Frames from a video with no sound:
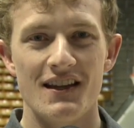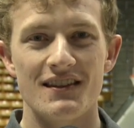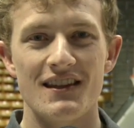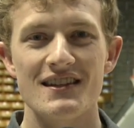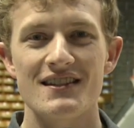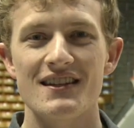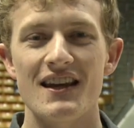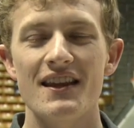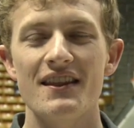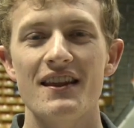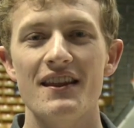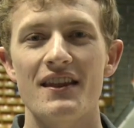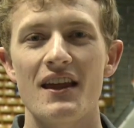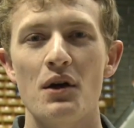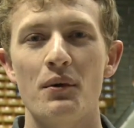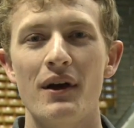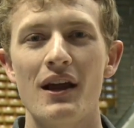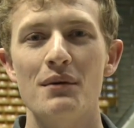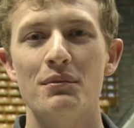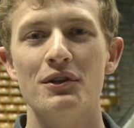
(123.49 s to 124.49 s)
They said that
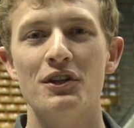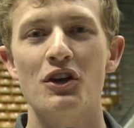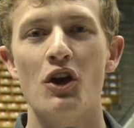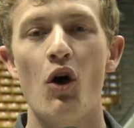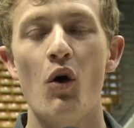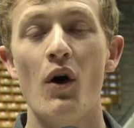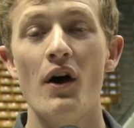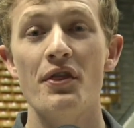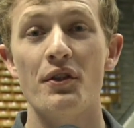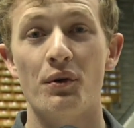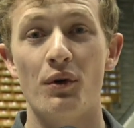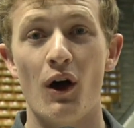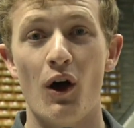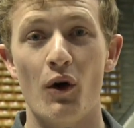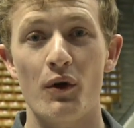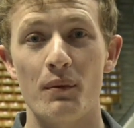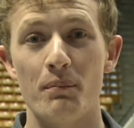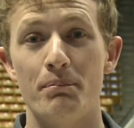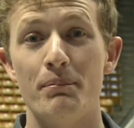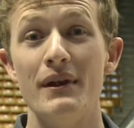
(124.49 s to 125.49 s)
they were able to go on the
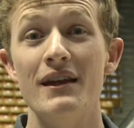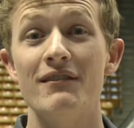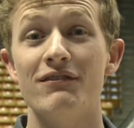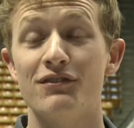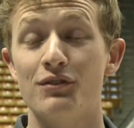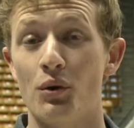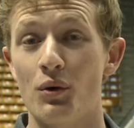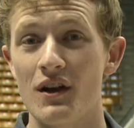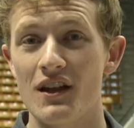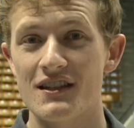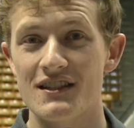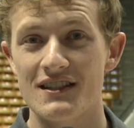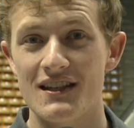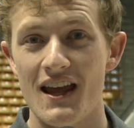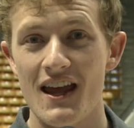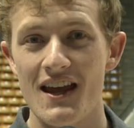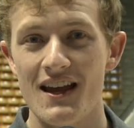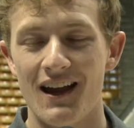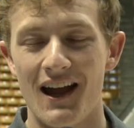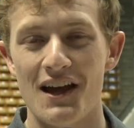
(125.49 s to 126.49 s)
road, beat Florida
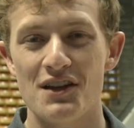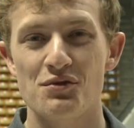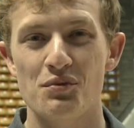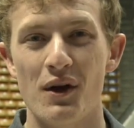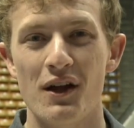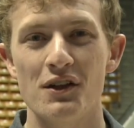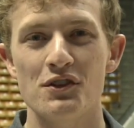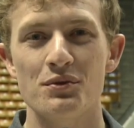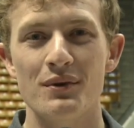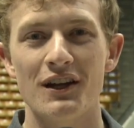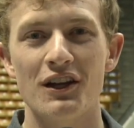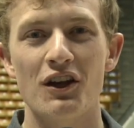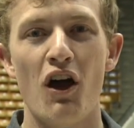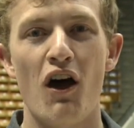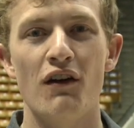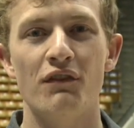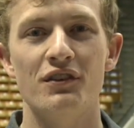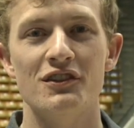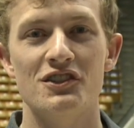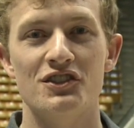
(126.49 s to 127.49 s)
State, as well as win a
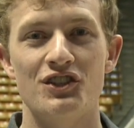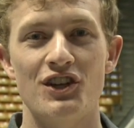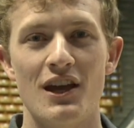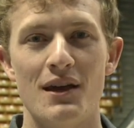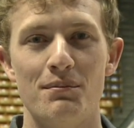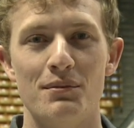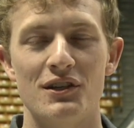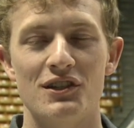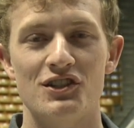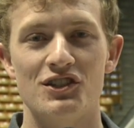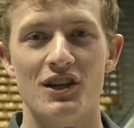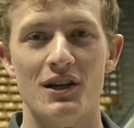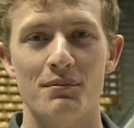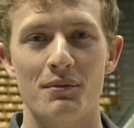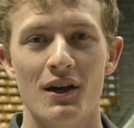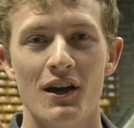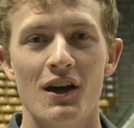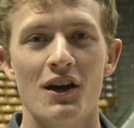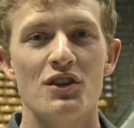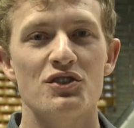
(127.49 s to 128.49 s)
conference championship,
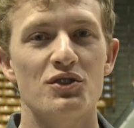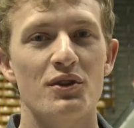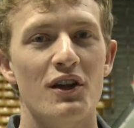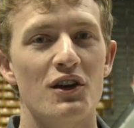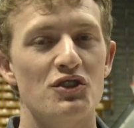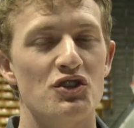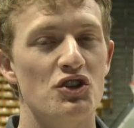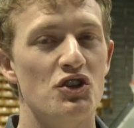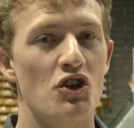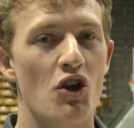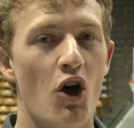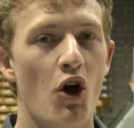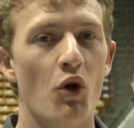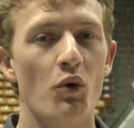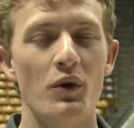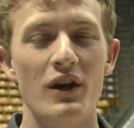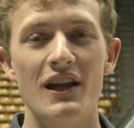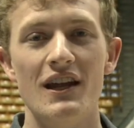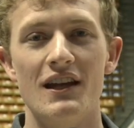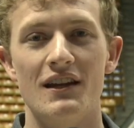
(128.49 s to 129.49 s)
so there's
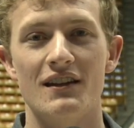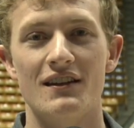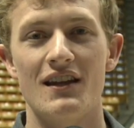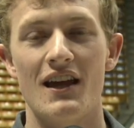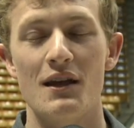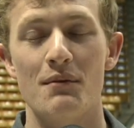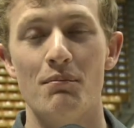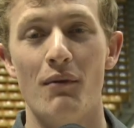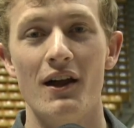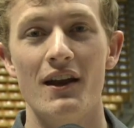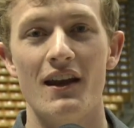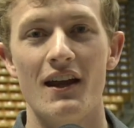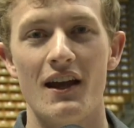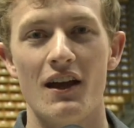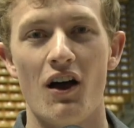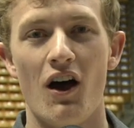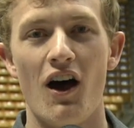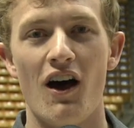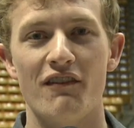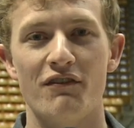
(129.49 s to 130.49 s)
no need to take
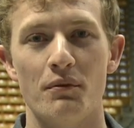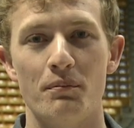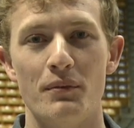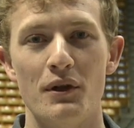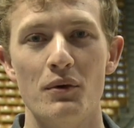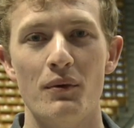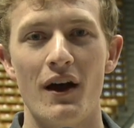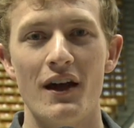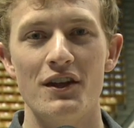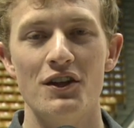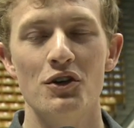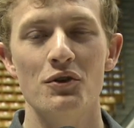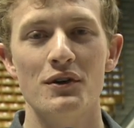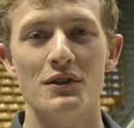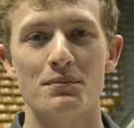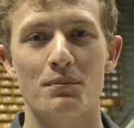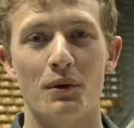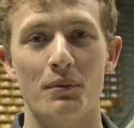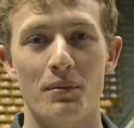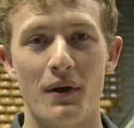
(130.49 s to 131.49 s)
Monday off. BYU
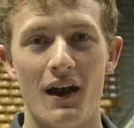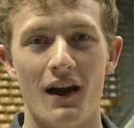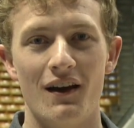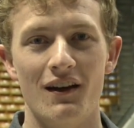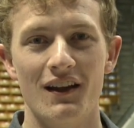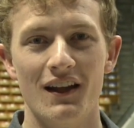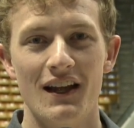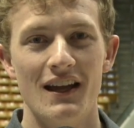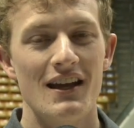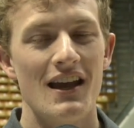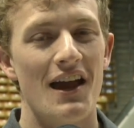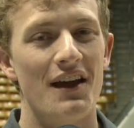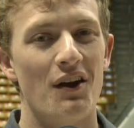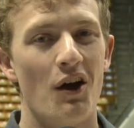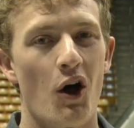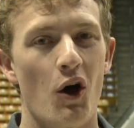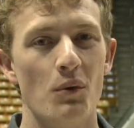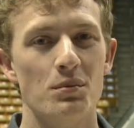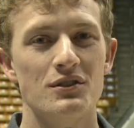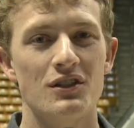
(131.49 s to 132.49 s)
is prepared and
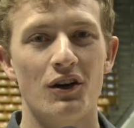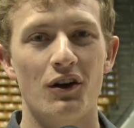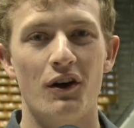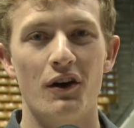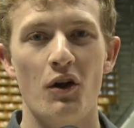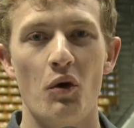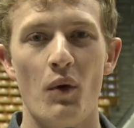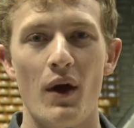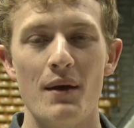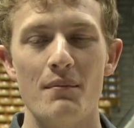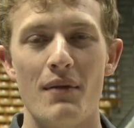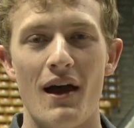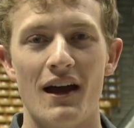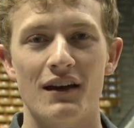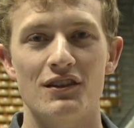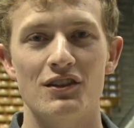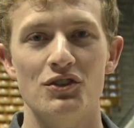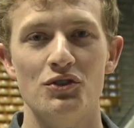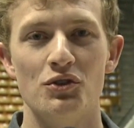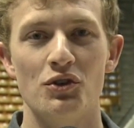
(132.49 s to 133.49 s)
hopes to earn a way
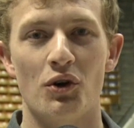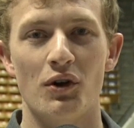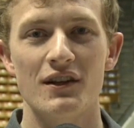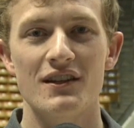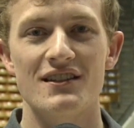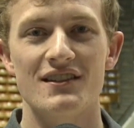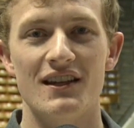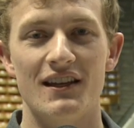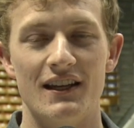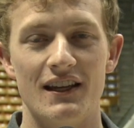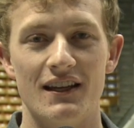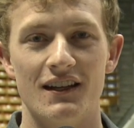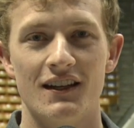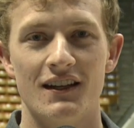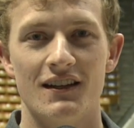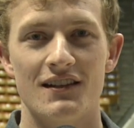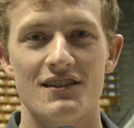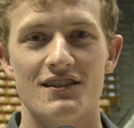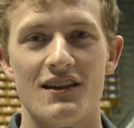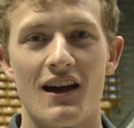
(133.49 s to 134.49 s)
back to New York City.
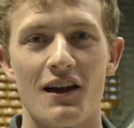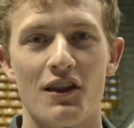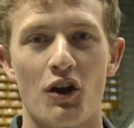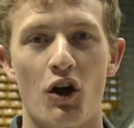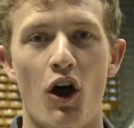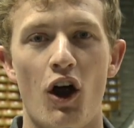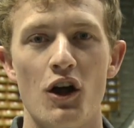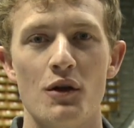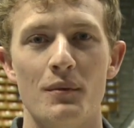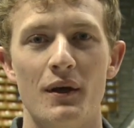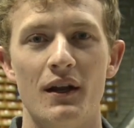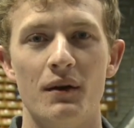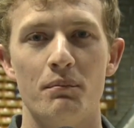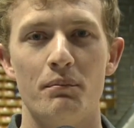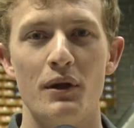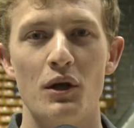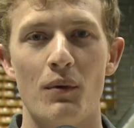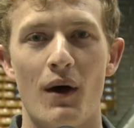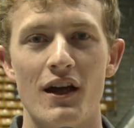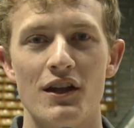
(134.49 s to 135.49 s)
Skyler Hardman,
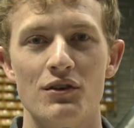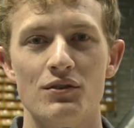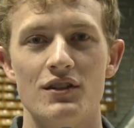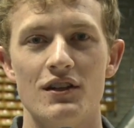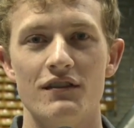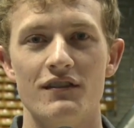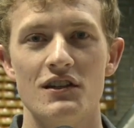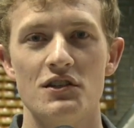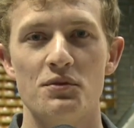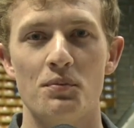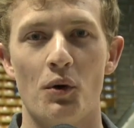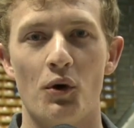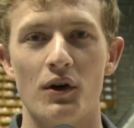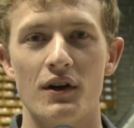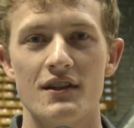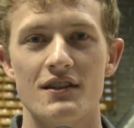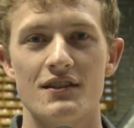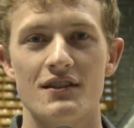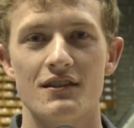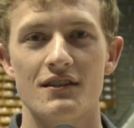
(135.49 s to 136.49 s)
BYU TV
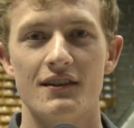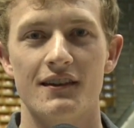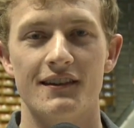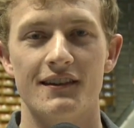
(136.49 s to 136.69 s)
Sports.